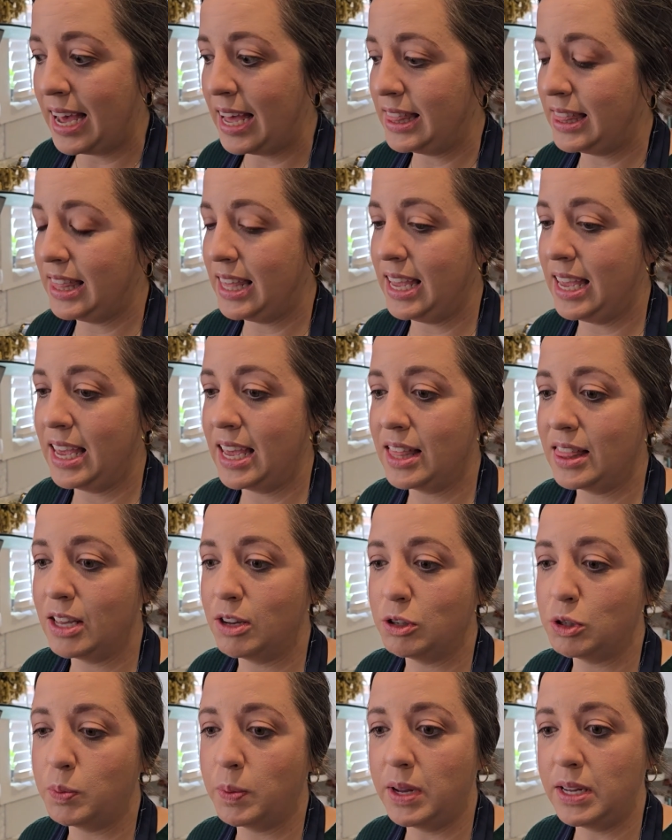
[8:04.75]
I
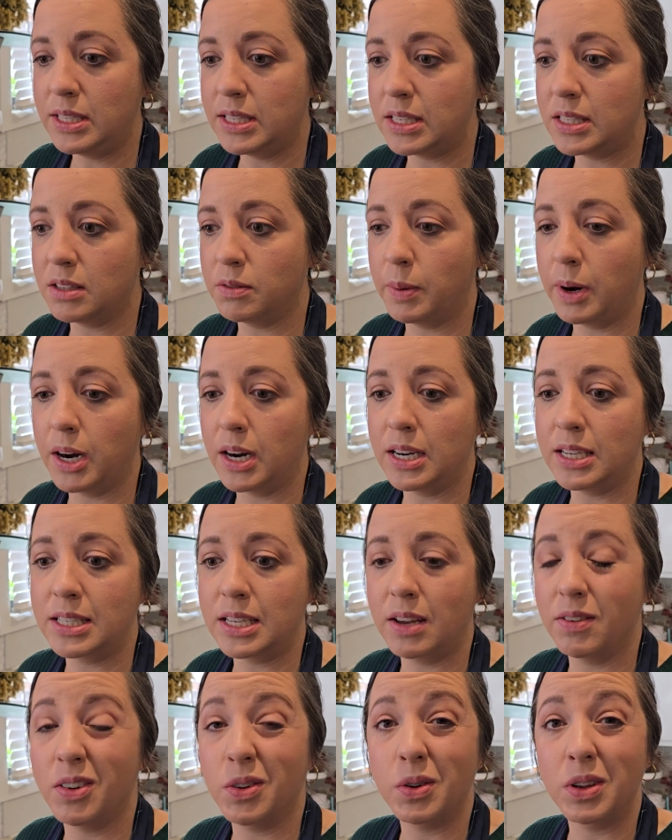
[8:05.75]
think those pieces of
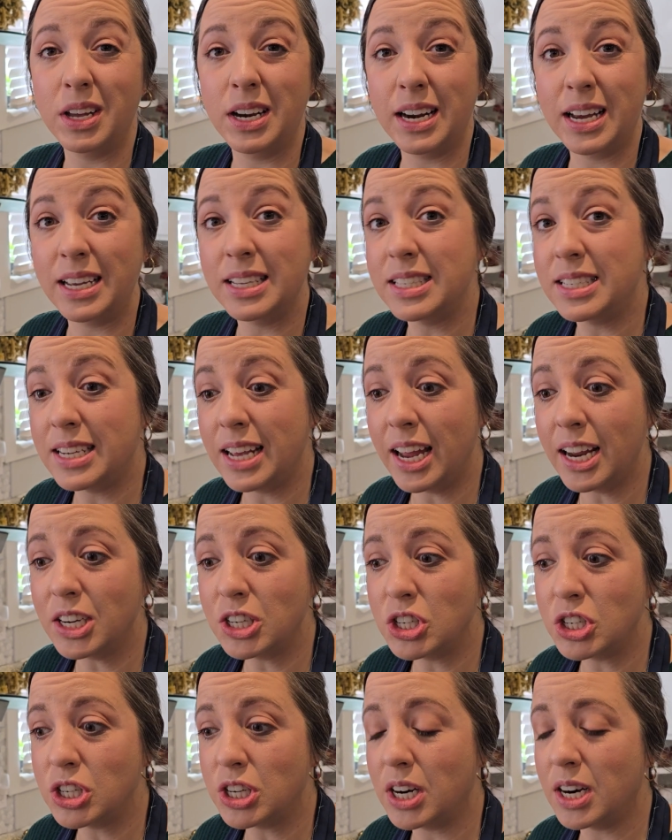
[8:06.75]
berries give it really nice
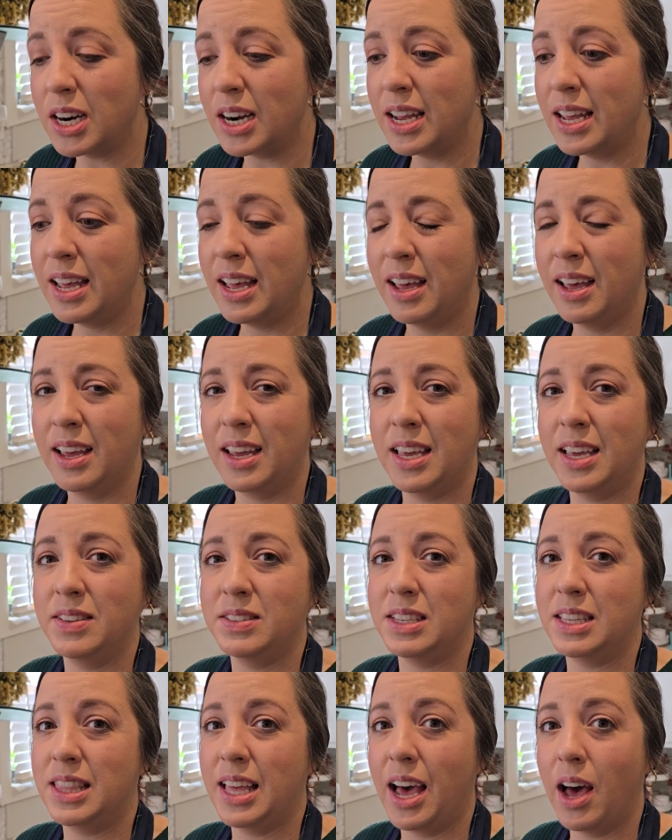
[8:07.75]
texture,
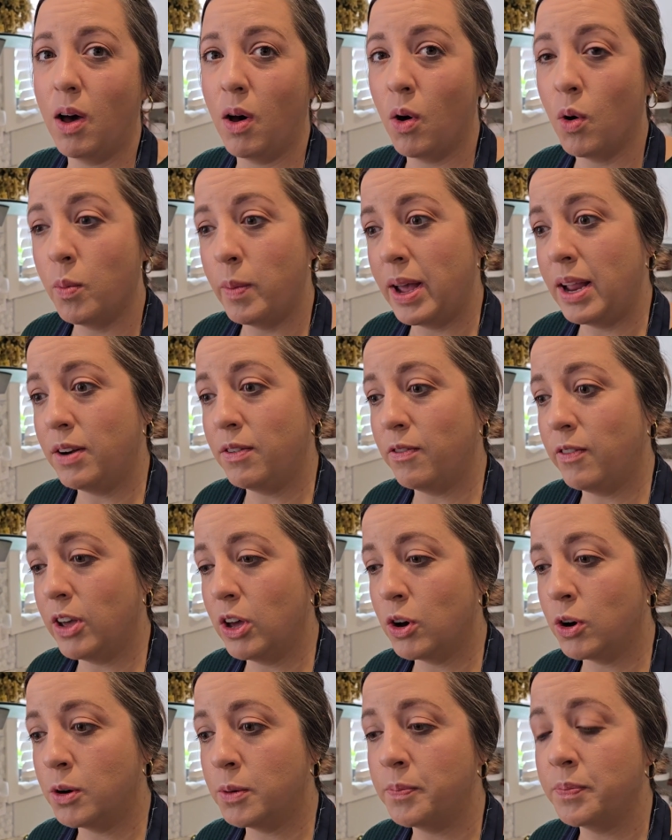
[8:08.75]
gives it that homemade
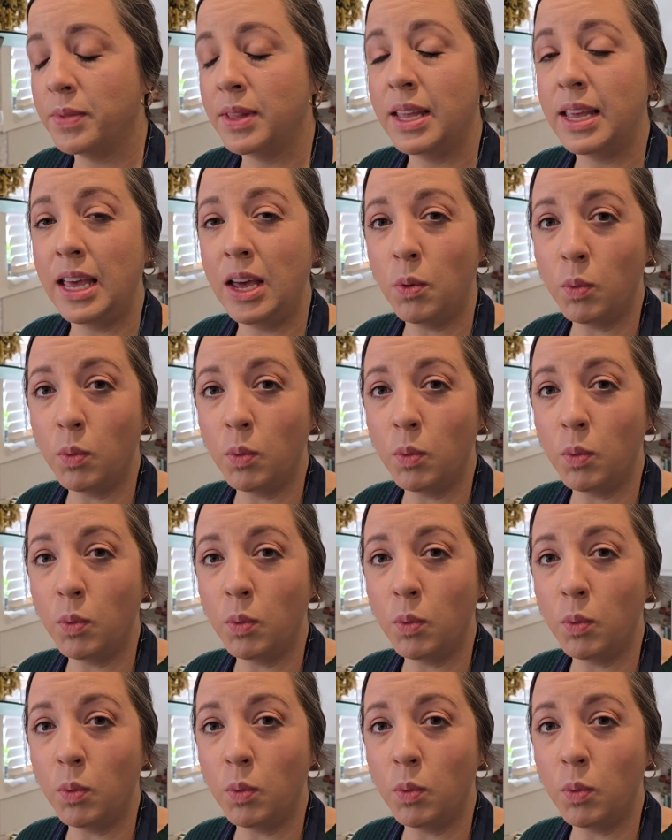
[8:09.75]
feel.